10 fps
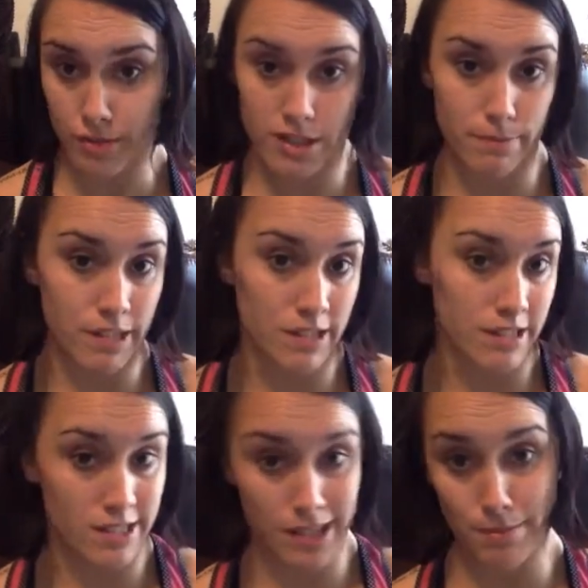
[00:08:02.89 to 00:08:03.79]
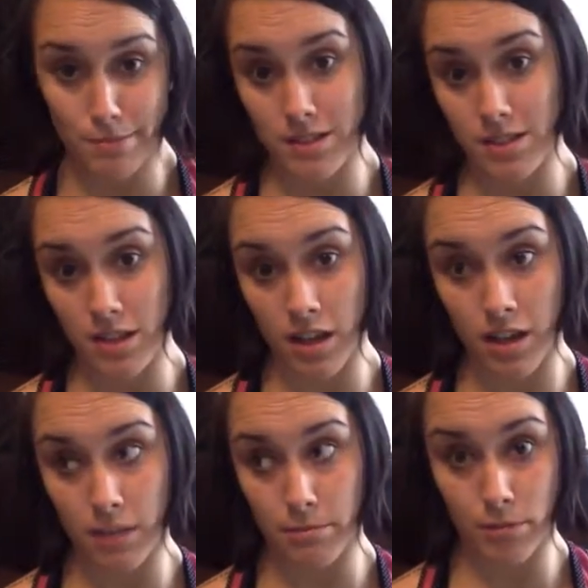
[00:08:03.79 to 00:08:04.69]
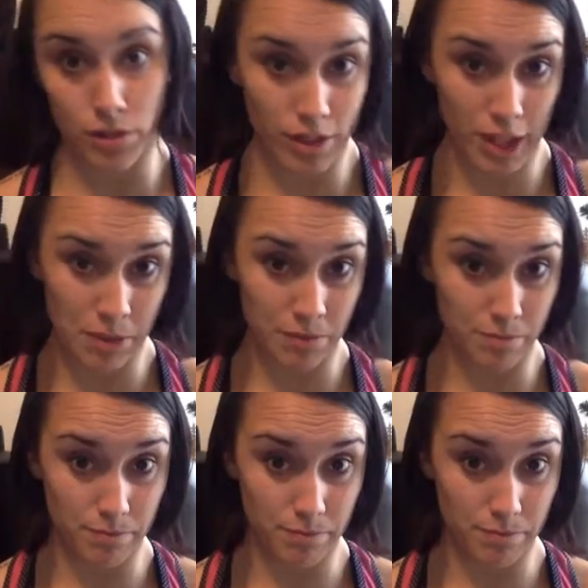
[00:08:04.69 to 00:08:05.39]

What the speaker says: recipes, tips, you name it.